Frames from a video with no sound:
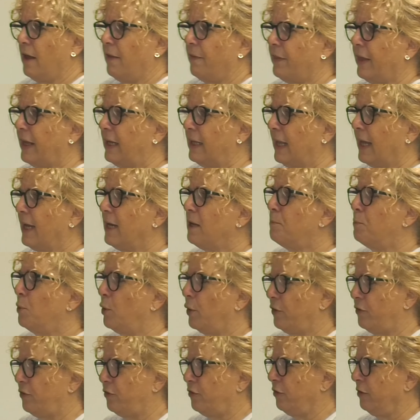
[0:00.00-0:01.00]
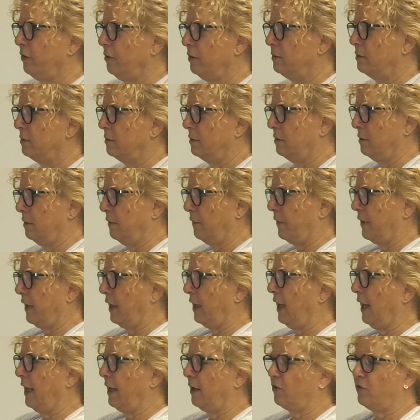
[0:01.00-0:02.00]
They like moisture. They
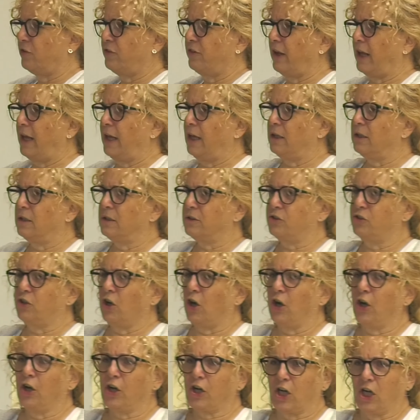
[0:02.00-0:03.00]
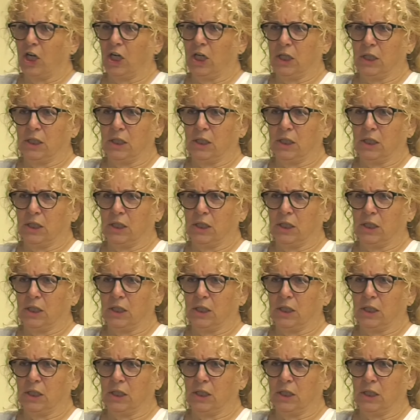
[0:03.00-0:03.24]
like stale, dark,